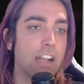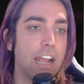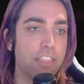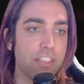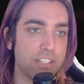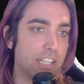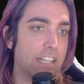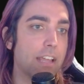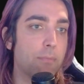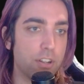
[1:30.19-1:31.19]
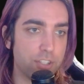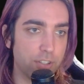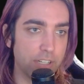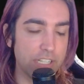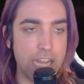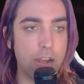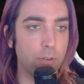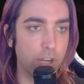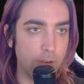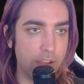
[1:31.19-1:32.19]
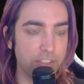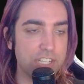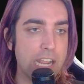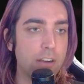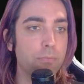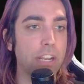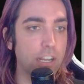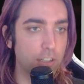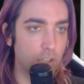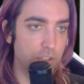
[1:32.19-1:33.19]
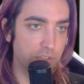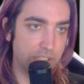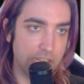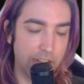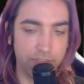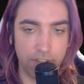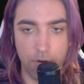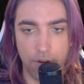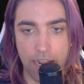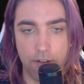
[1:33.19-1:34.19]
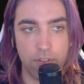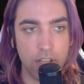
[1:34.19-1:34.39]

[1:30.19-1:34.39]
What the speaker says: and thus then that monster is now running around this town making clones of itself going out.